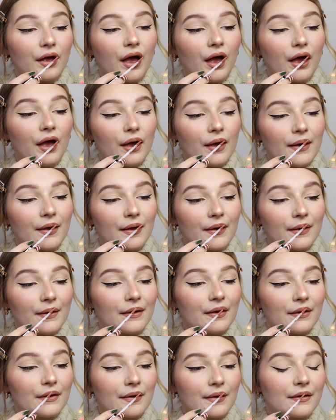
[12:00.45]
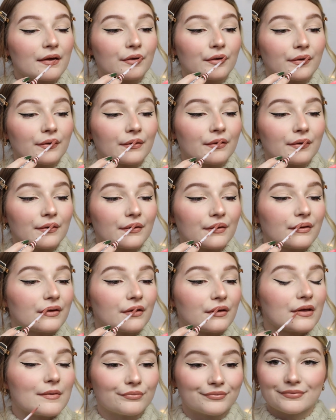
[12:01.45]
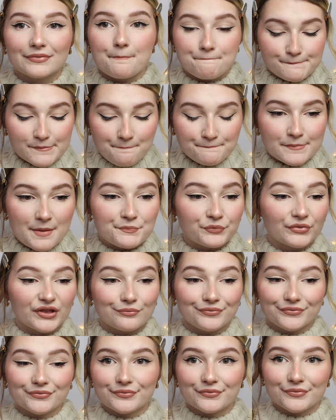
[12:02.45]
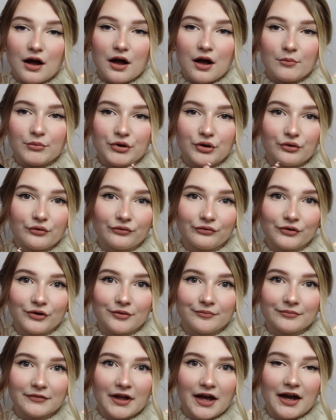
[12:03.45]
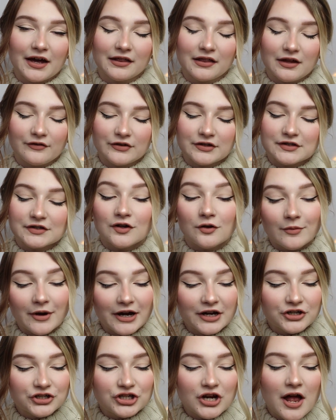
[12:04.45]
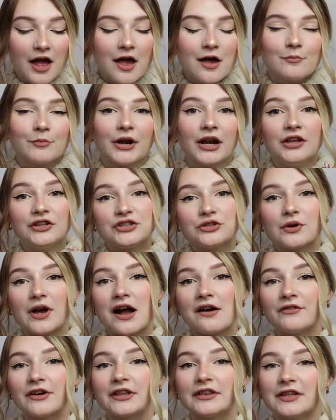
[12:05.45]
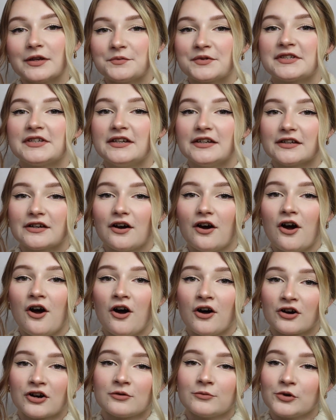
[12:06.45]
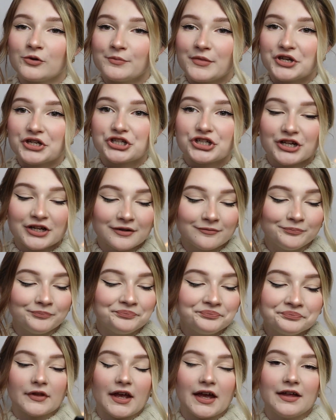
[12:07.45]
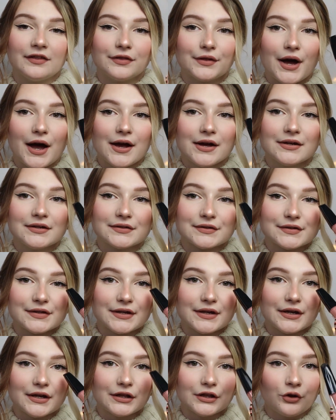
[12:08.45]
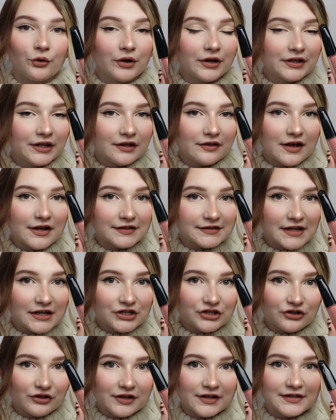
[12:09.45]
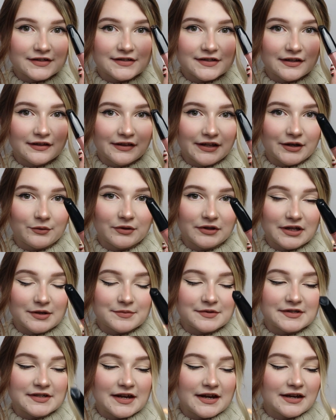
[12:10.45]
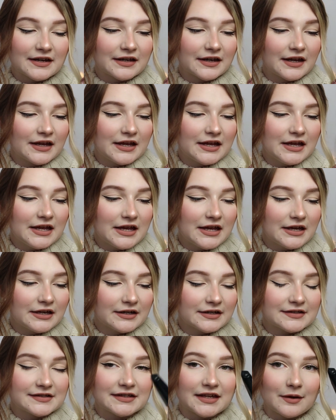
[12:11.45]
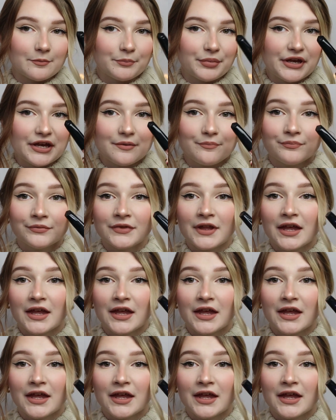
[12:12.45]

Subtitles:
lipstick and it being matte and it just being beautiful. I love it so much. But I do have a lipstick honorable mention, and that is the Laura Lee Los Angeles liquid lipstick in Skimpy.